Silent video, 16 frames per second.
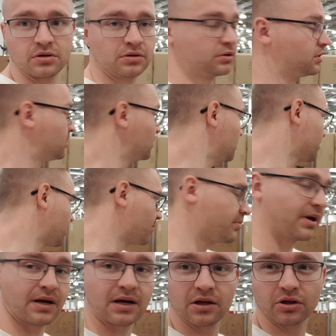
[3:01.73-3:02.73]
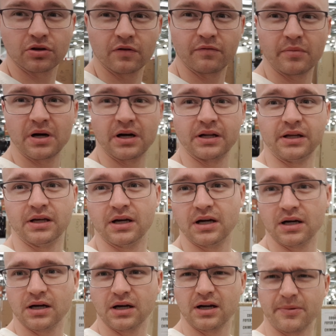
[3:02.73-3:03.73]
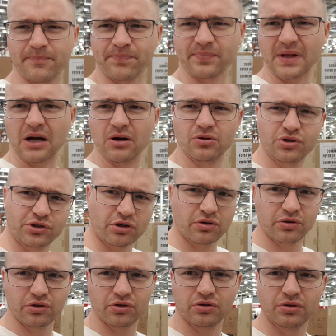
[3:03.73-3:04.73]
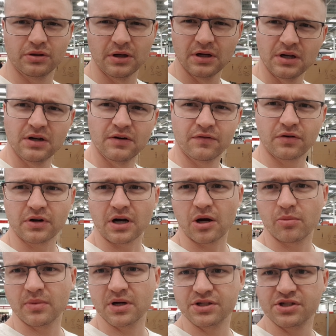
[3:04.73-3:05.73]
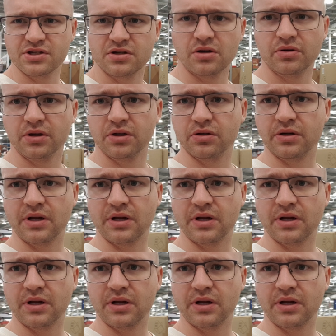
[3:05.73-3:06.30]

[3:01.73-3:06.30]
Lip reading: You can make a lot of money. I'll show you for how much is going on